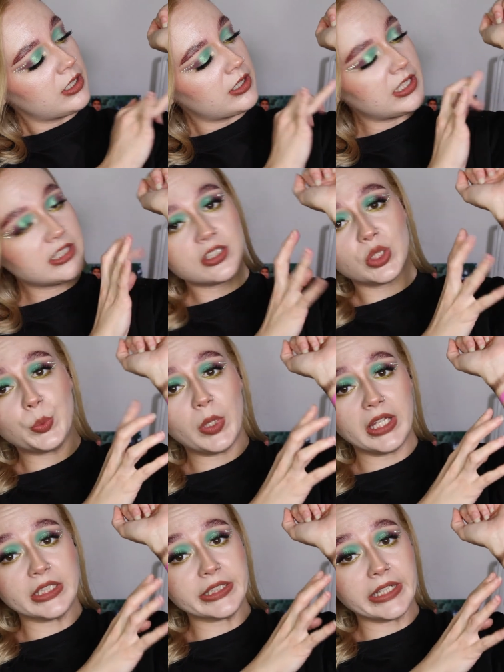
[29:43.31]
These two
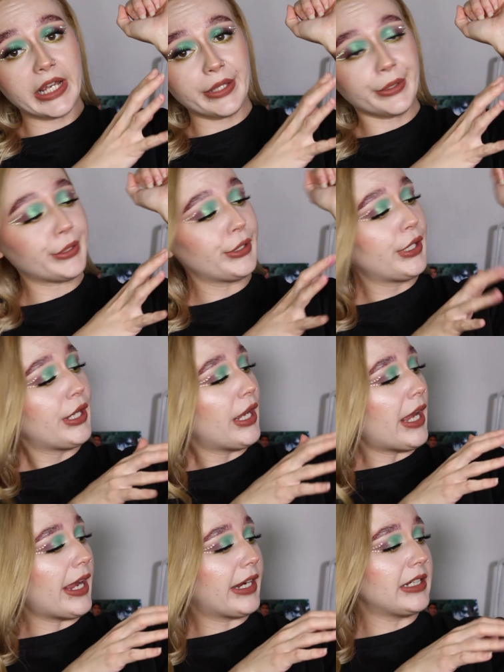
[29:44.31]
pinks together,
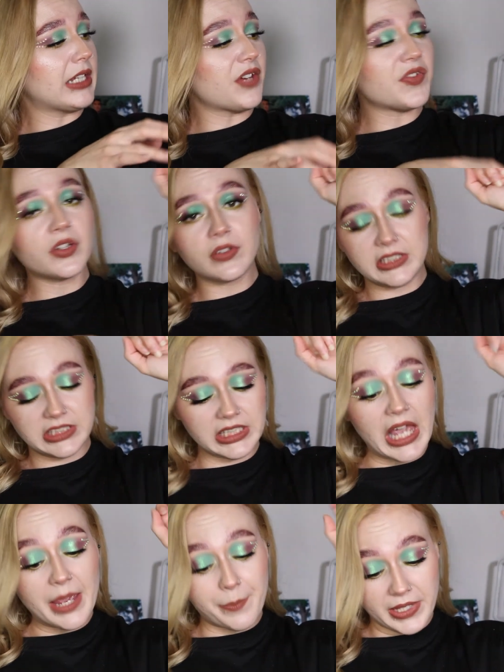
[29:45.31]
I can definitely see
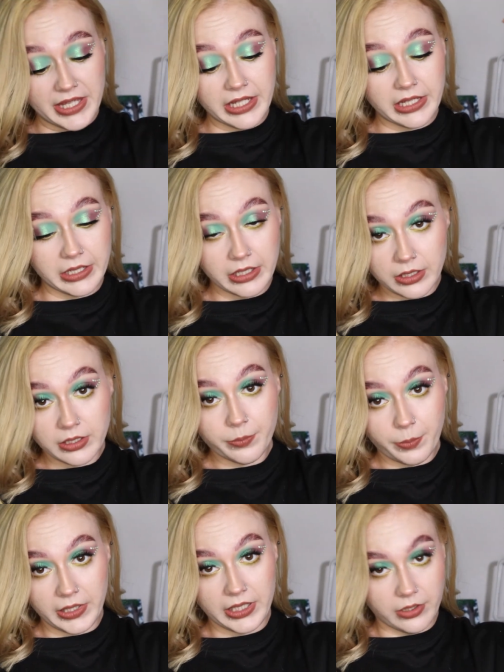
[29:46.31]
a pink,
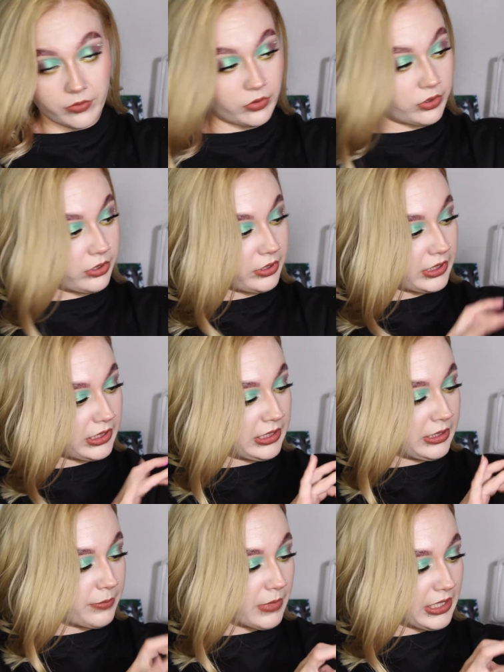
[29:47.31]
pink look
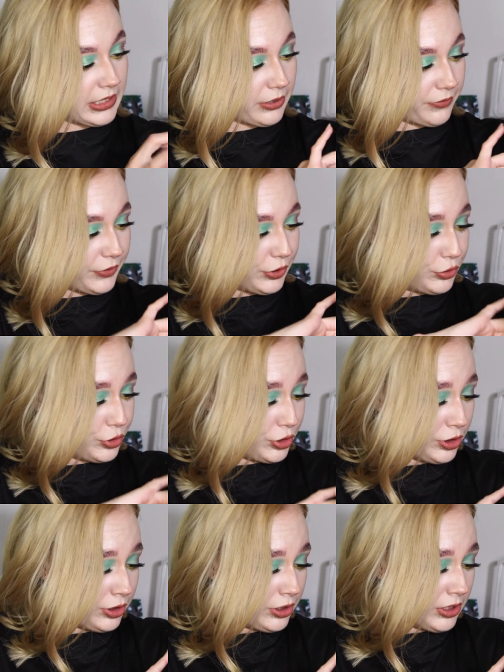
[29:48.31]
in my near
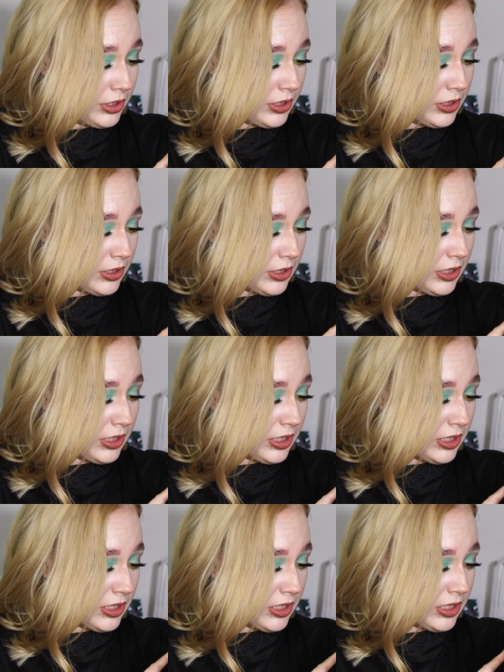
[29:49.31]
future.
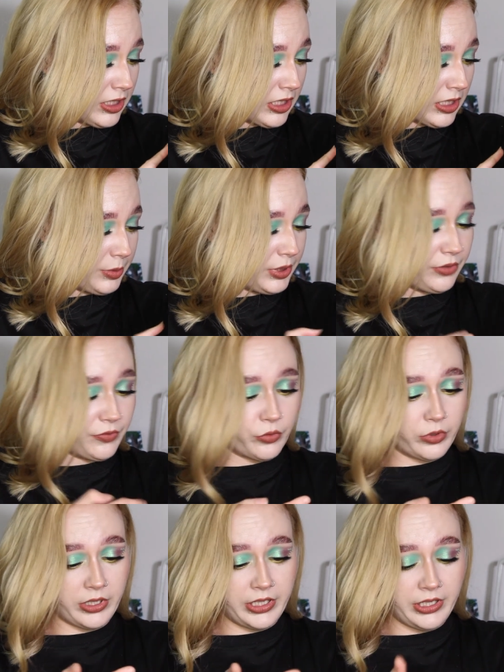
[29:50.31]
And I'm here
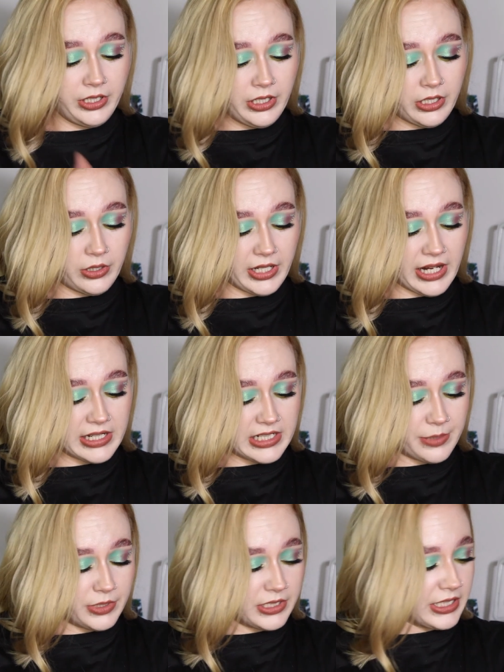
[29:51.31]
for it. Okay, I
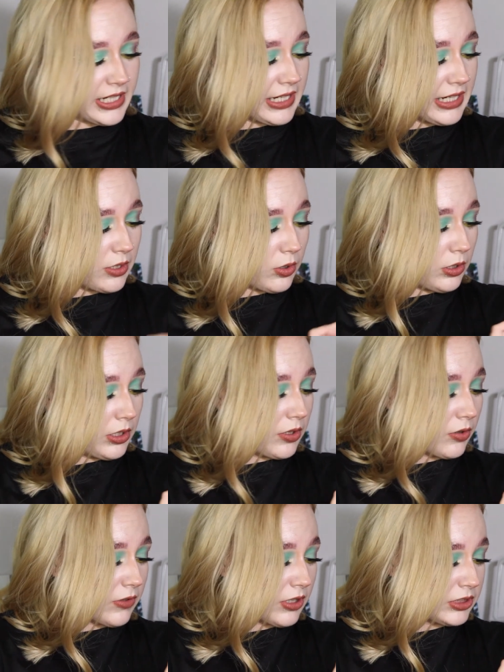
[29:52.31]
am going to take Iconic
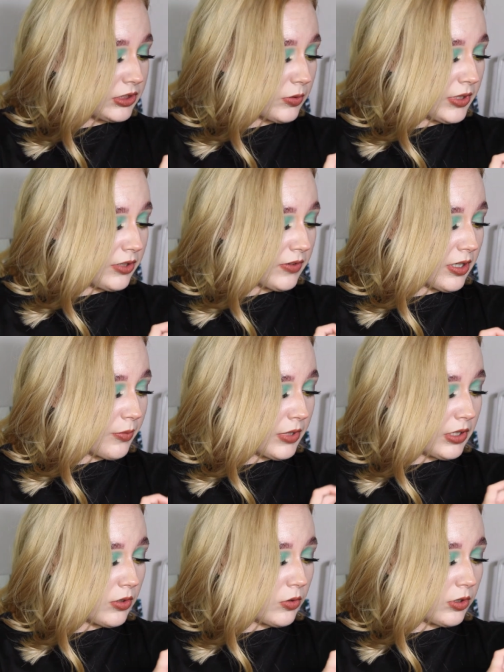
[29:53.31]
the rest of the way around my
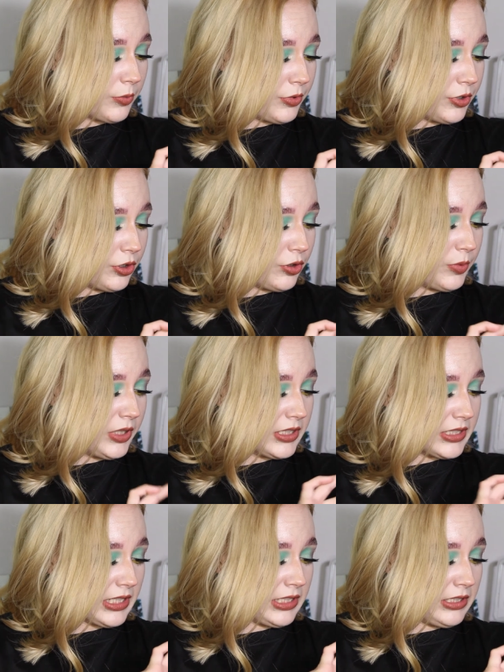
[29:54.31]
arm too
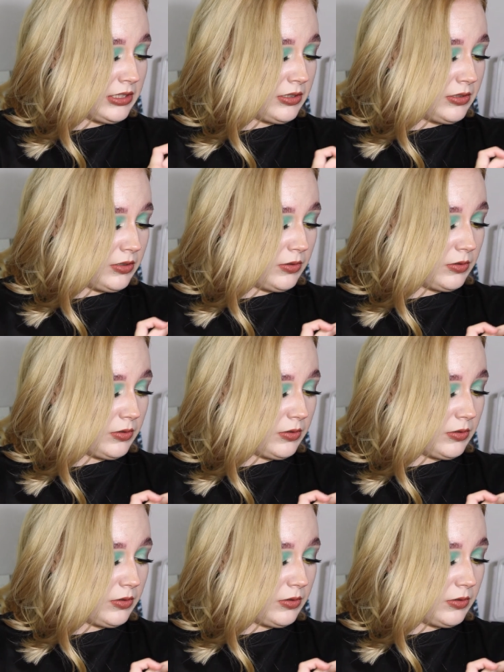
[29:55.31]
because I didn't.